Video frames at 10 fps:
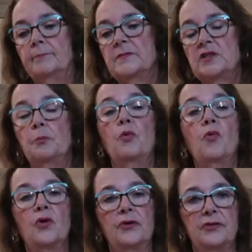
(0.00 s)

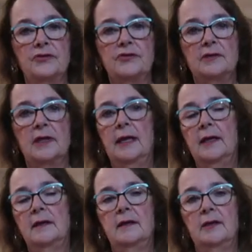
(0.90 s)
supporters
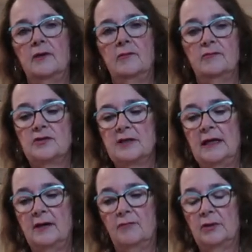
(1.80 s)
and, just
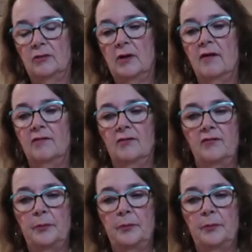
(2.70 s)
had a real love of